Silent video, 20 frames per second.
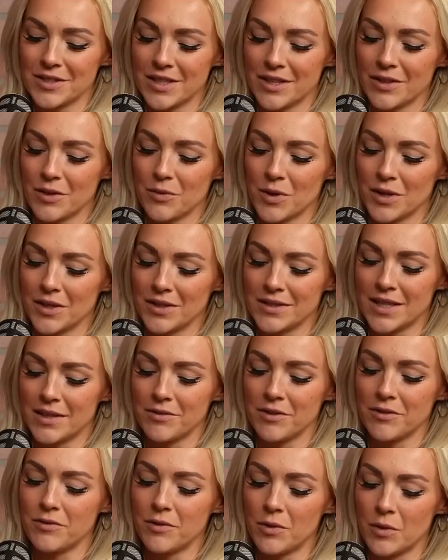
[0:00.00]
in the world to have
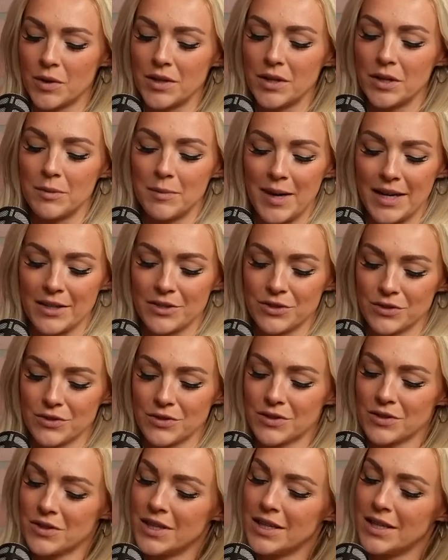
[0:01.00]
a 4-year bachelor's
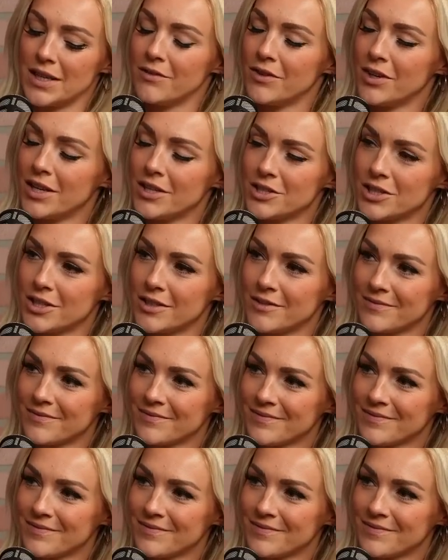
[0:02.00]
degree in aviation.